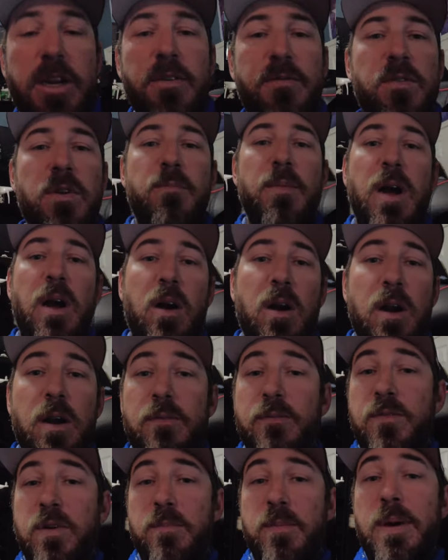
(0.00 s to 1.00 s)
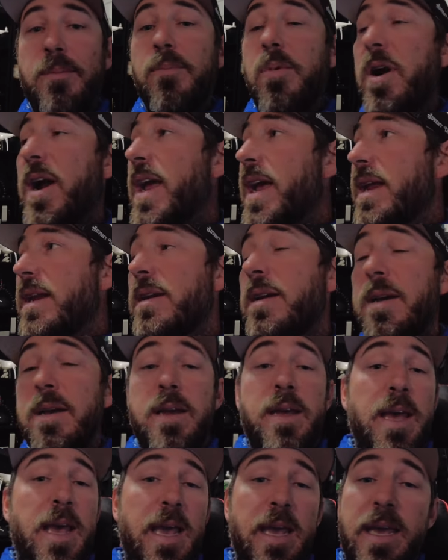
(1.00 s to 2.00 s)
to you from my heart and from my brain
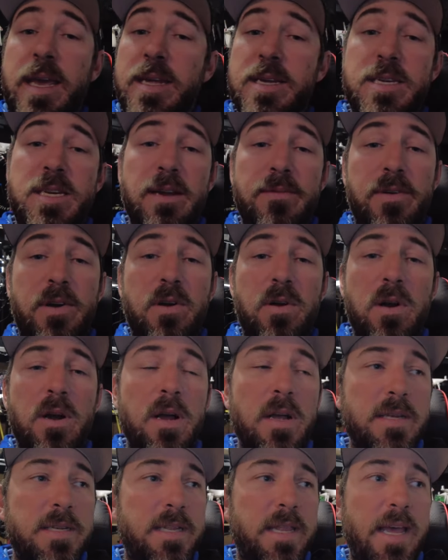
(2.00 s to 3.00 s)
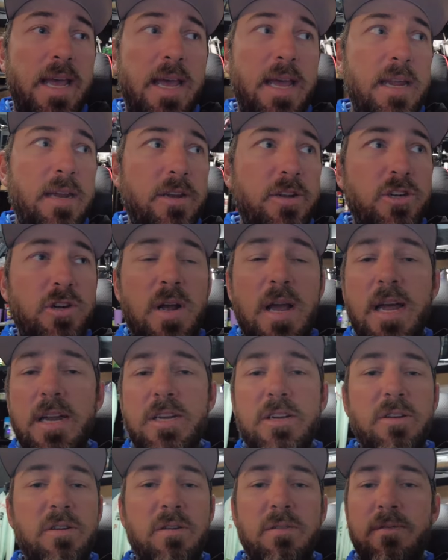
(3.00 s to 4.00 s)
and get stuff across than try
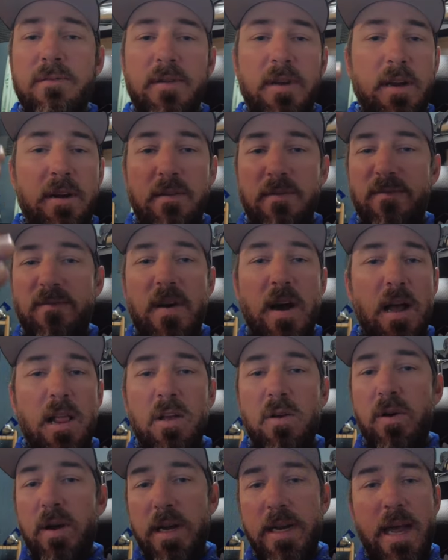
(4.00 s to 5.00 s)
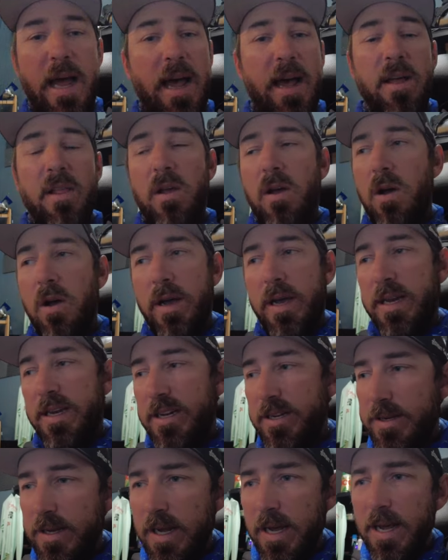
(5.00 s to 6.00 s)
to, you know, follow a dialogue.
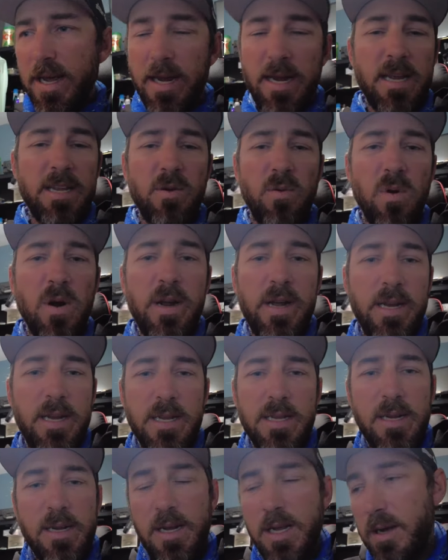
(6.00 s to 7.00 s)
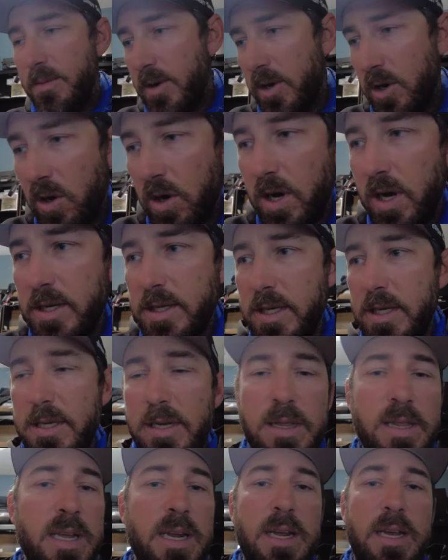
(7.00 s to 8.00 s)
It just, it doesn't work. It doesn't come across
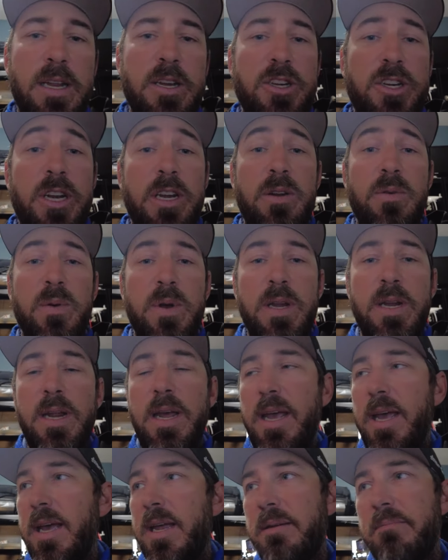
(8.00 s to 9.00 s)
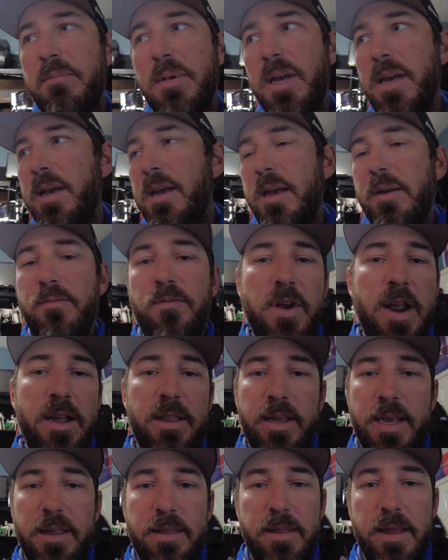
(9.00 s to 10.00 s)
as authentic and genuine. And
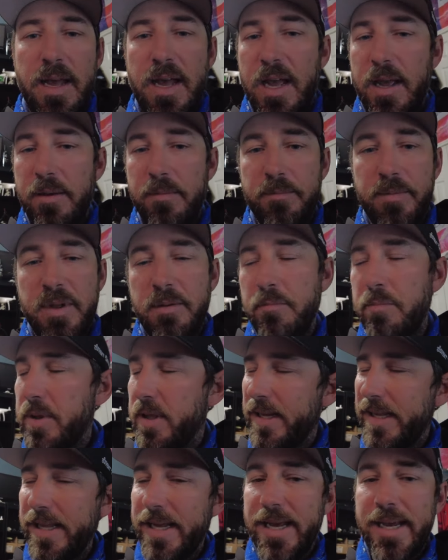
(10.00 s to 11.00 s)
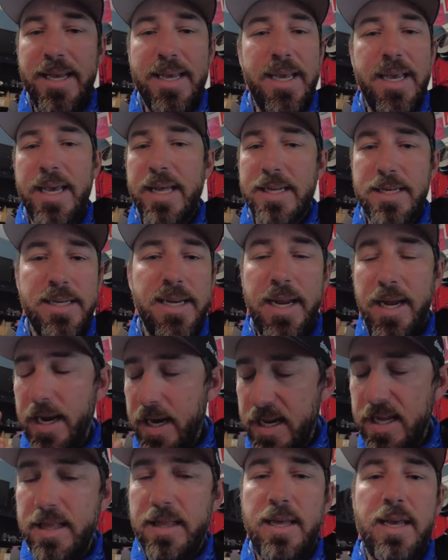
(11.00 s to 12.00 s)
frankly, I am completely against
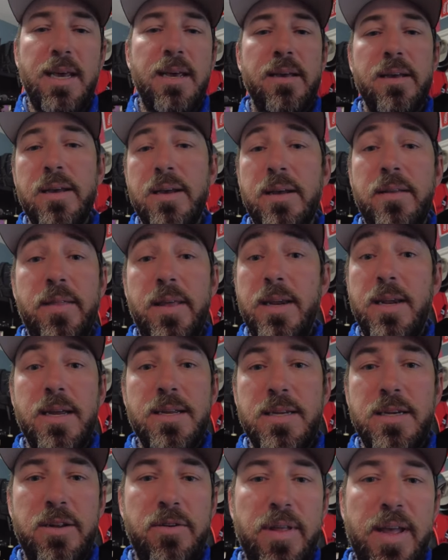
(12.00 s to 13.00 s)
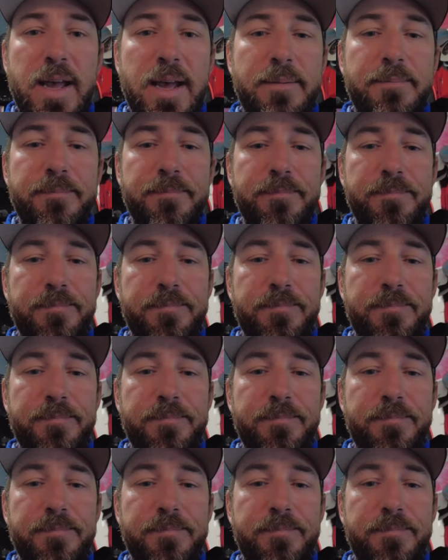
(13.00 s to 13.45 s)
anything that doesn't do that.